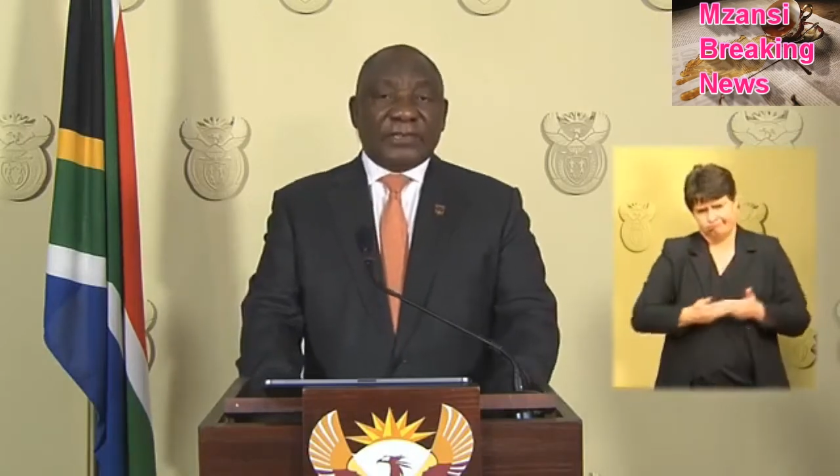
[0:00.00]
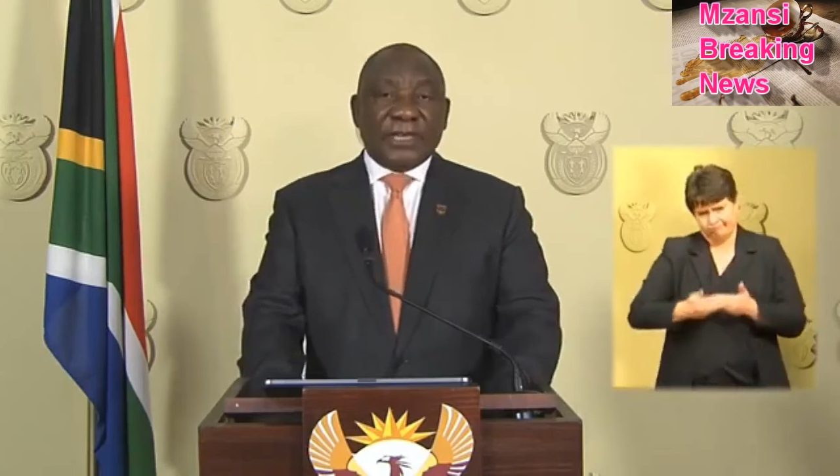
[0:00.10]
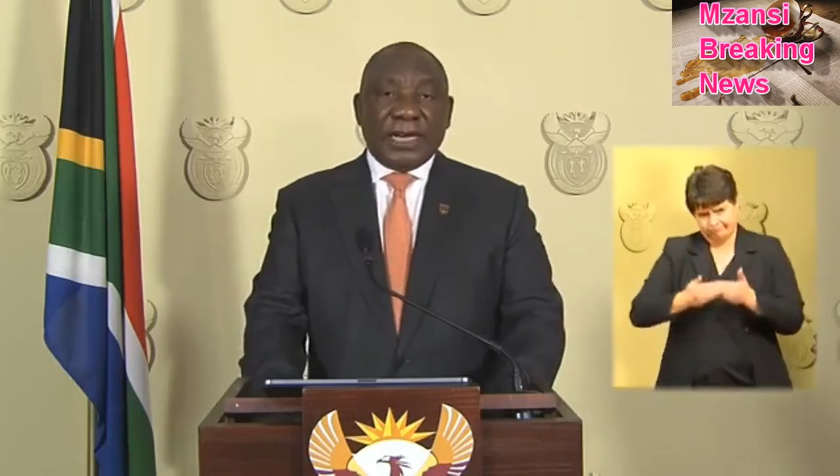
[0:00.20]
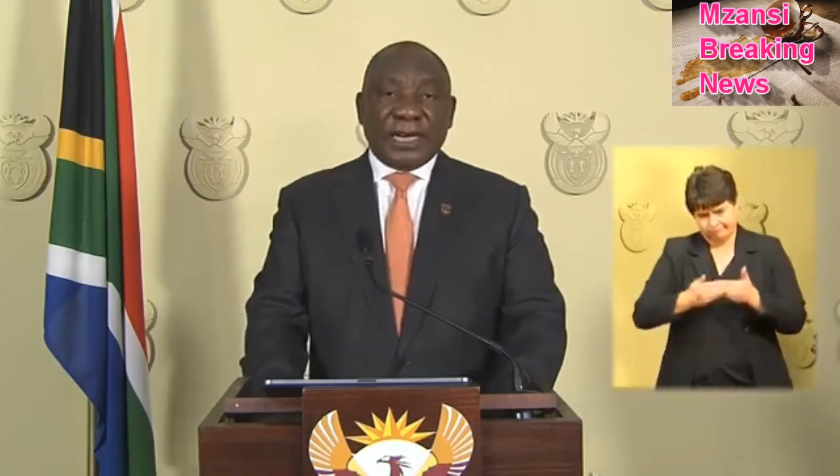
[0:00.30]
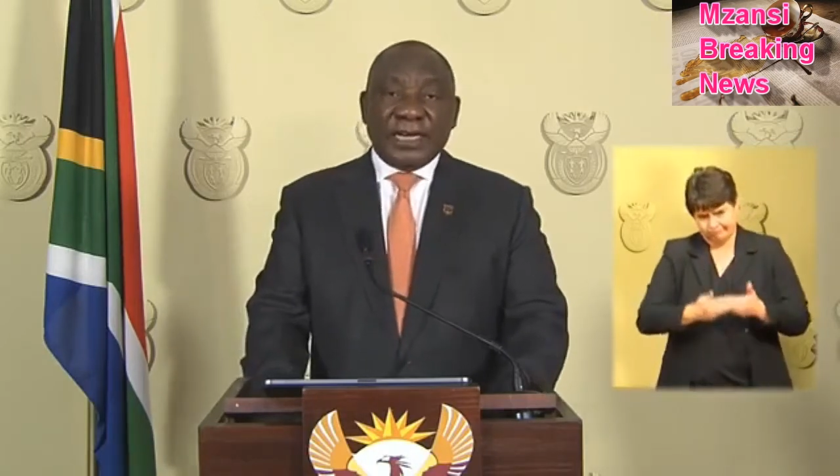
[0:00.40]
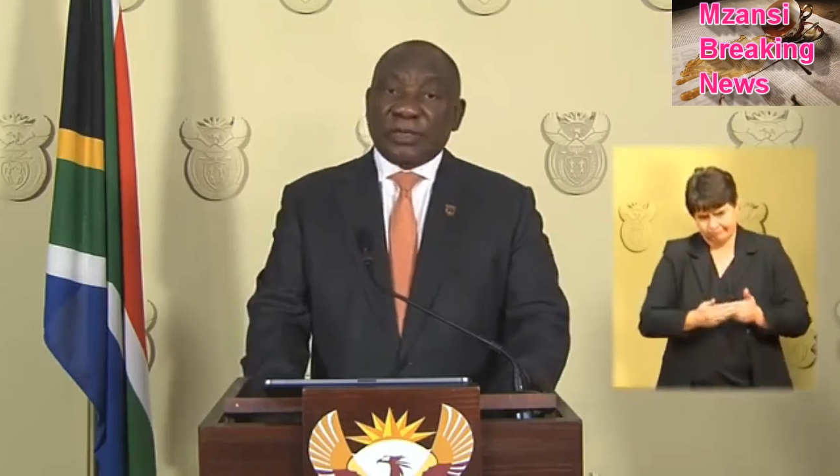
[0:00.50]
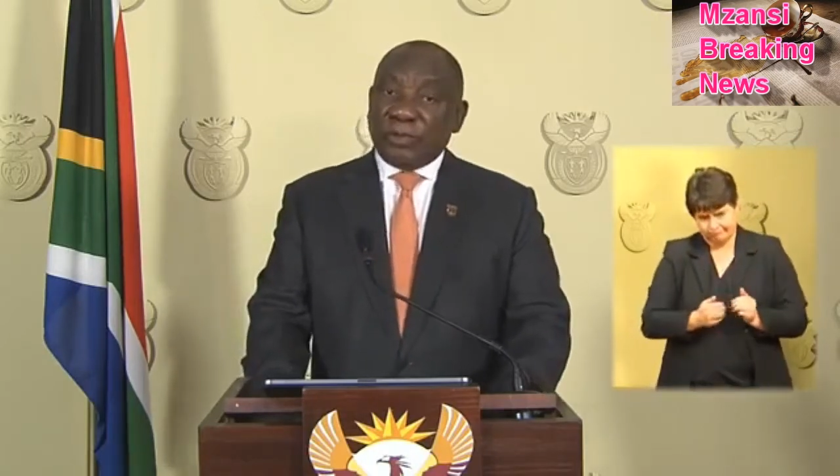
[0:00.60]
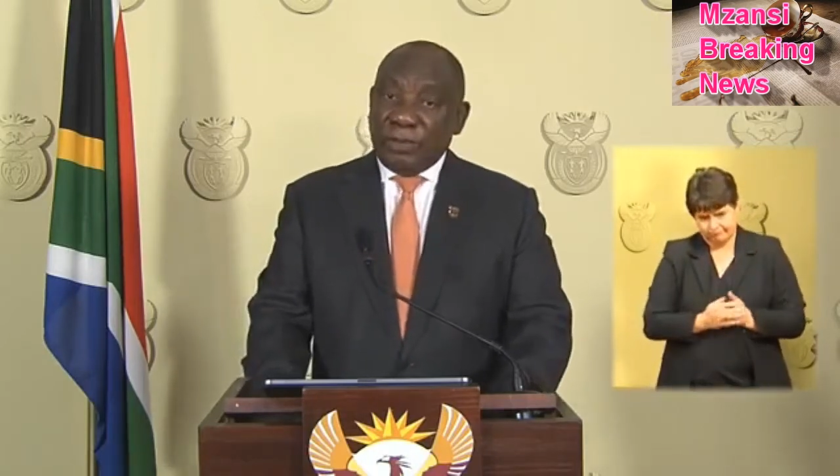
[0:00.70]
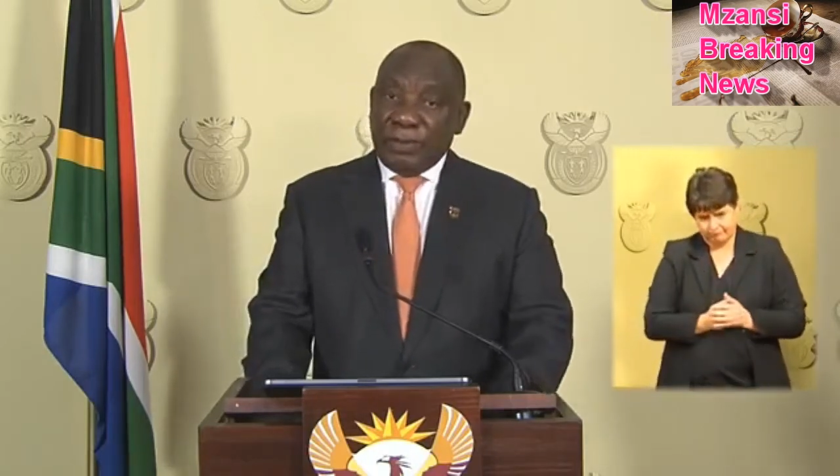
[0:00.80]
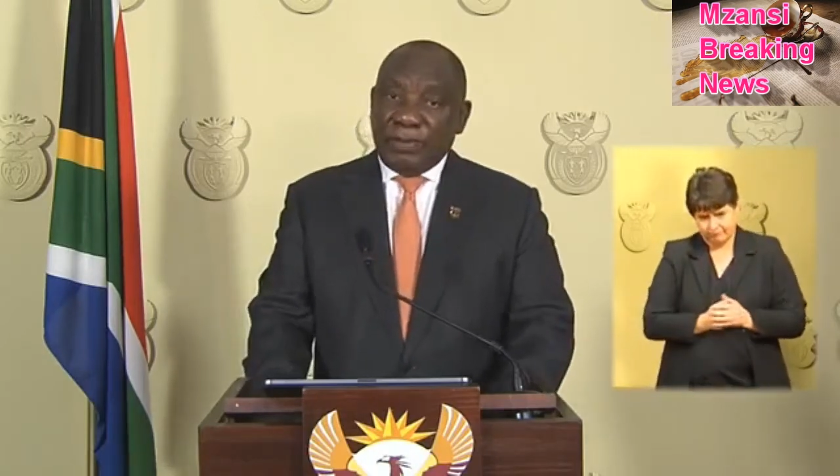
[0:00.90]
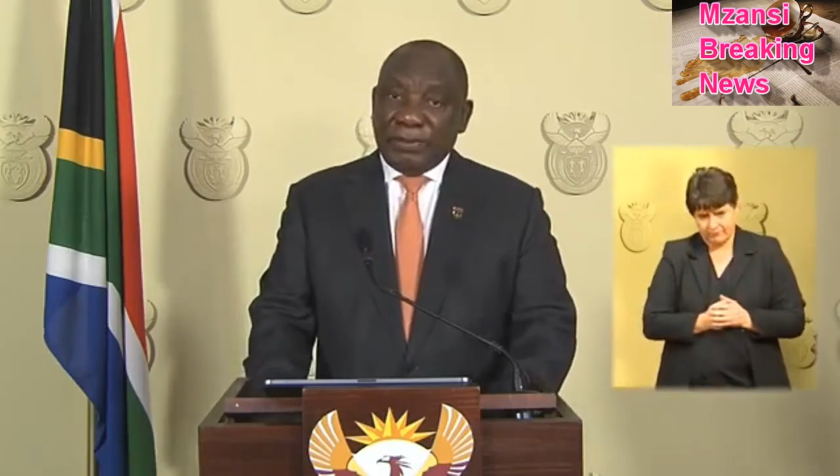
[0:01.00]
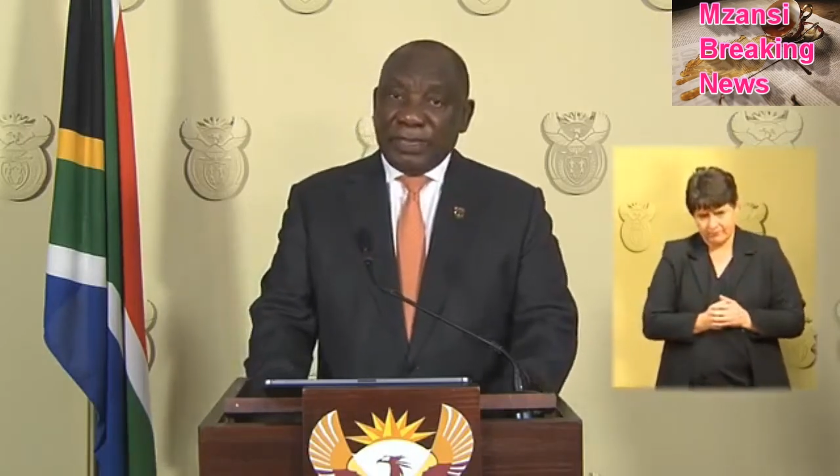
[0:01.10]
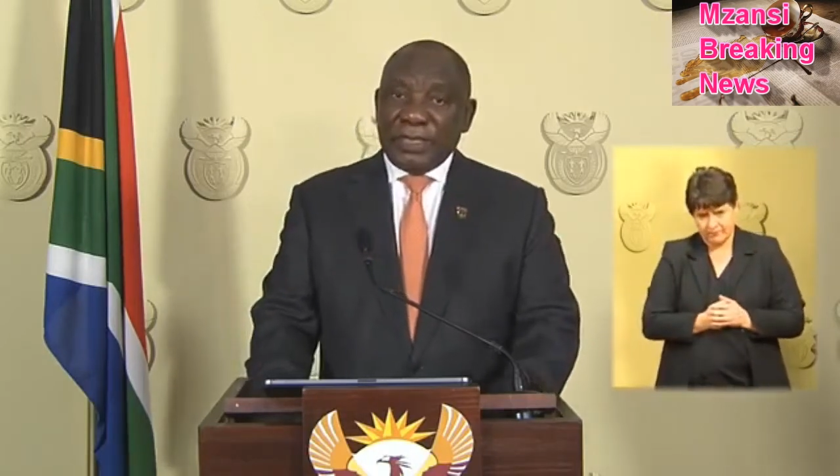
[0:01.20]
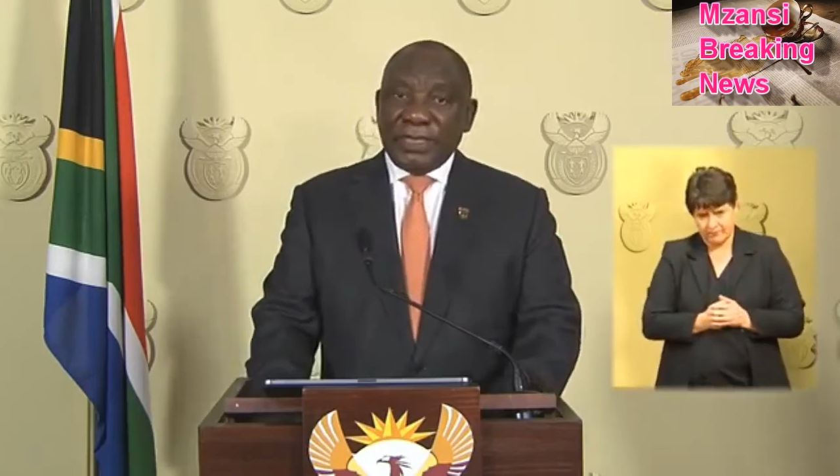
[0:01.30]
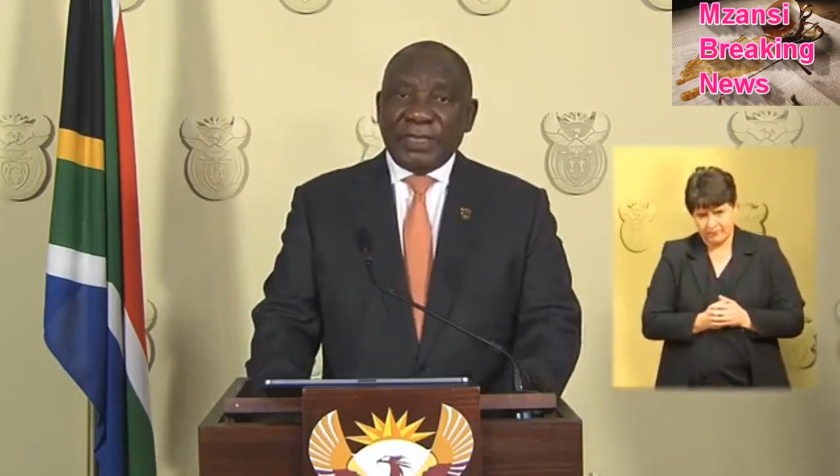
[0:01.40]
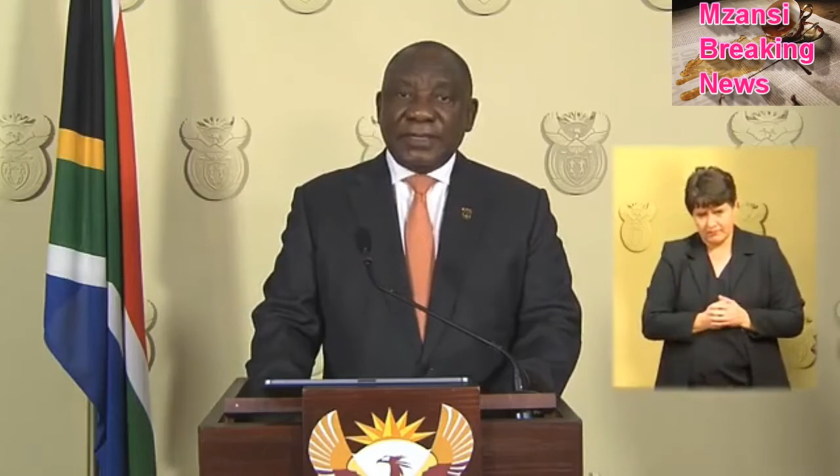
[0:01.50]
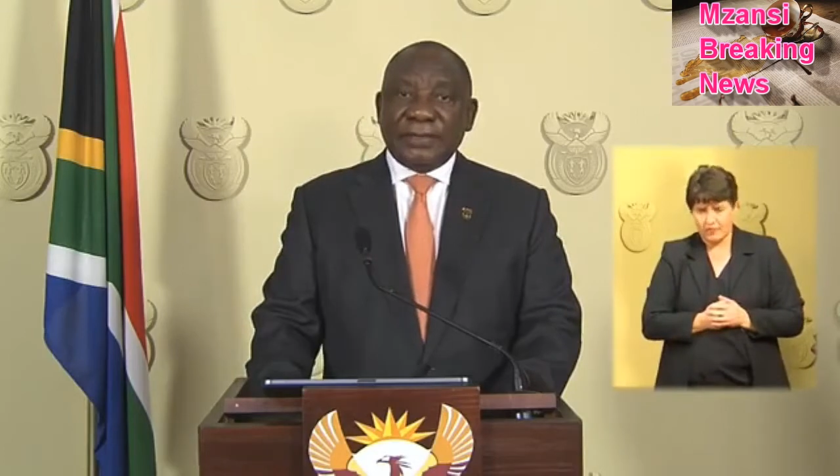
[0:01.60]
cigarettes will be permitted.